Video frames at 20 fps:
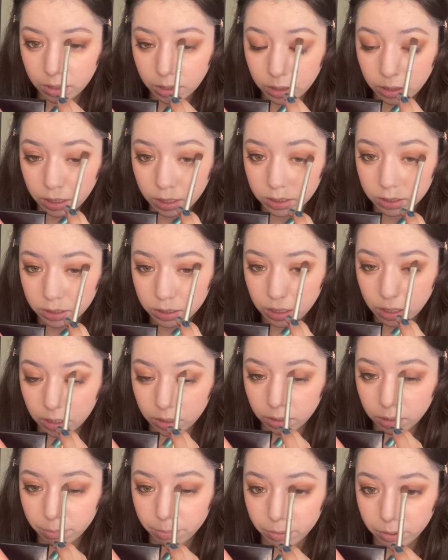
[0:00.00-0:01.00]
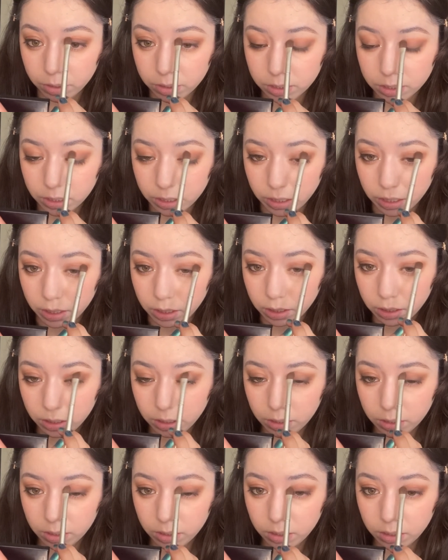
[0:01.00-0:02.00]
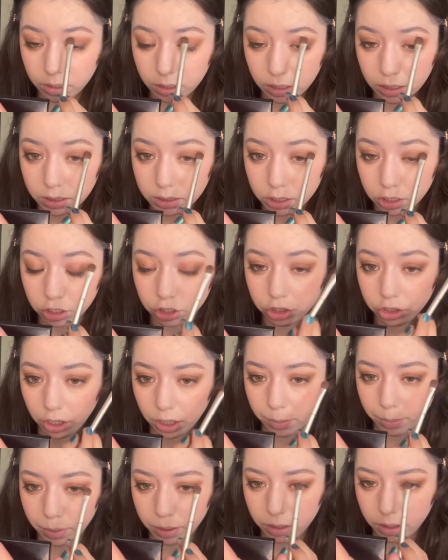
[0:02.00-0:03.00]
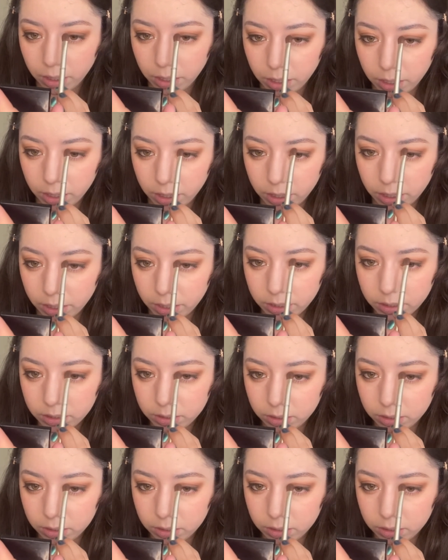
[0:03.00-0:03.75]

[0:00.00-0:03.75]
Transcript: this color, Burnt Sienna, is shaping the eye.